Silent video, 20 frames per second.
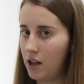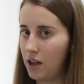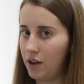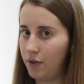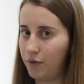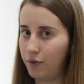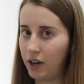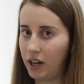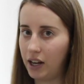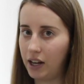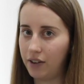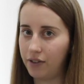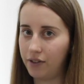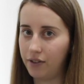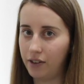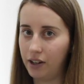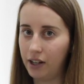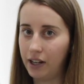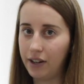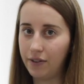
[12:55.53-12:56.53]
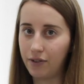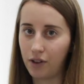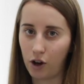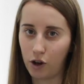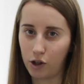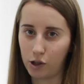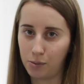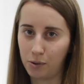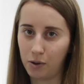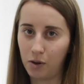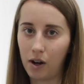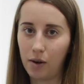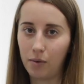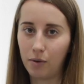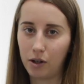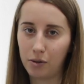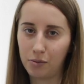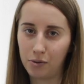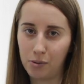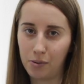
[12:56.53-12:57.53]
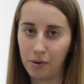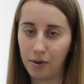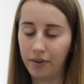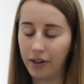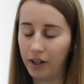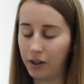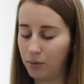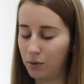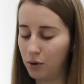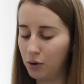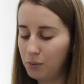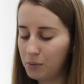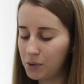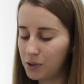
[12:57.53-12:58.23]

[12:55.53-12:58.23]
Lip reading: if we leave the hospital I want them to be really warm.